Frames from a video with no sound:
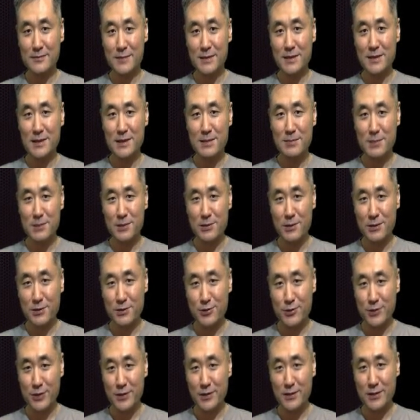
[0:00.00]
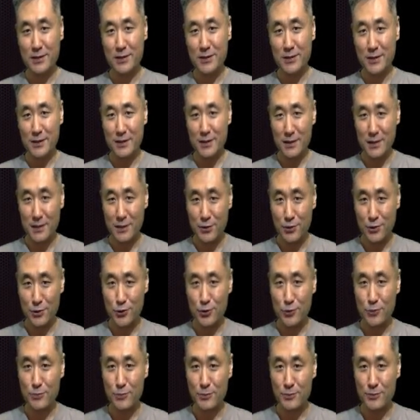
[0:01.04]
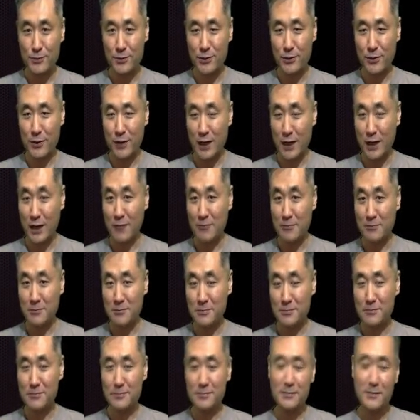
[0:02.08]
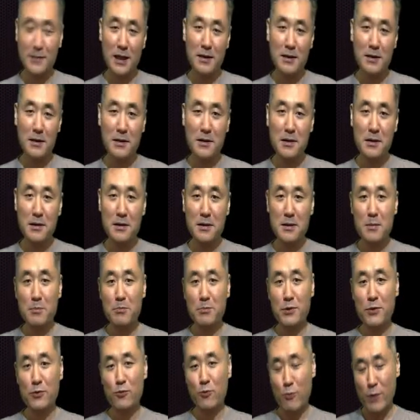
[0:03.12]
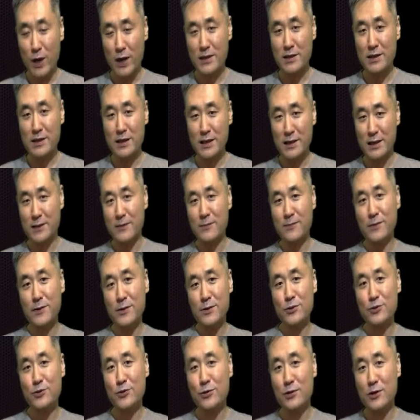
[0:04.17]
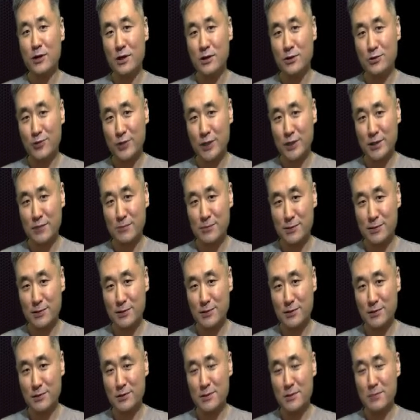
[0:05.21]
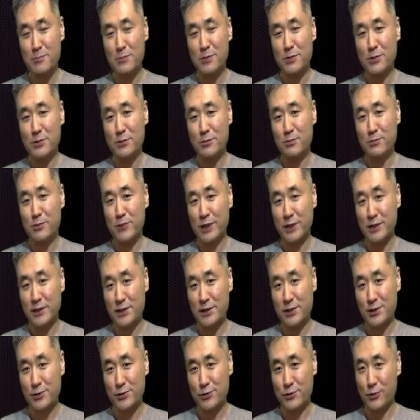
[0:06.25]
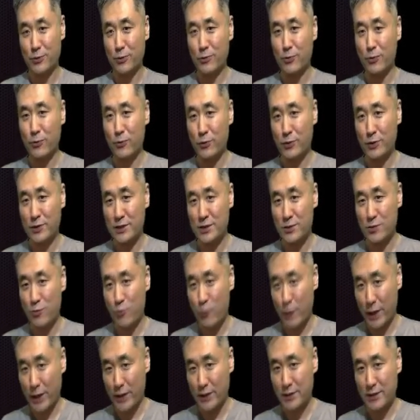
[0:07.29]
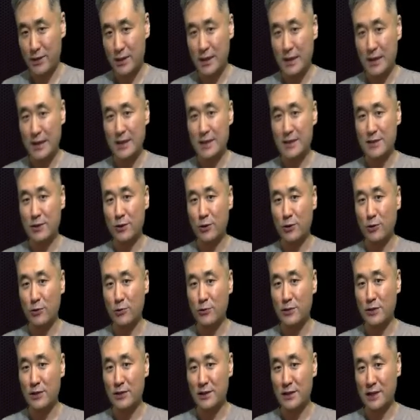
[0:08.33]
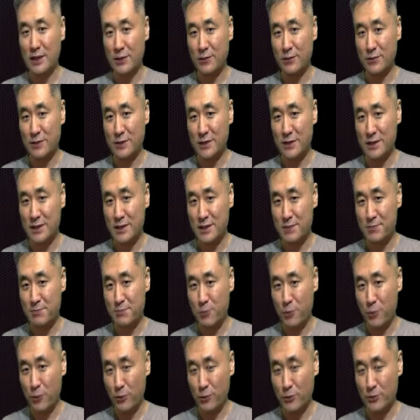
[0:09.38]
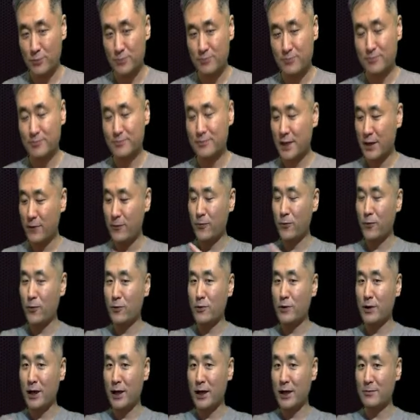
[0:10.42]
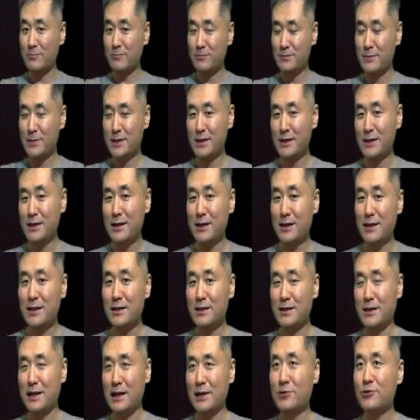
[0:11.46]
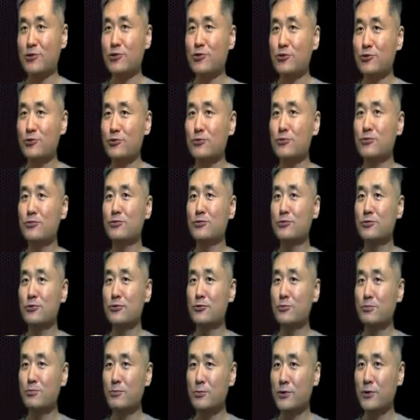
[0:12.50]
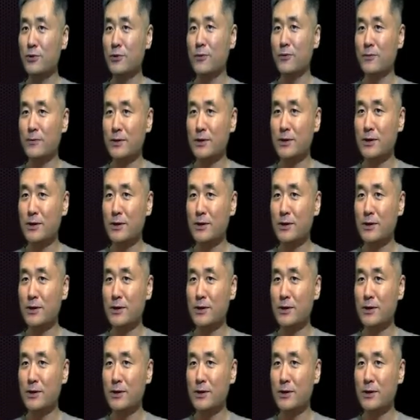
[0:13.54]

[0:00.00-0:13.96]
This must contract and you move your arm. But what if you contract the muscle but practitioner or this weight is holding down this bone, forearm, not to move?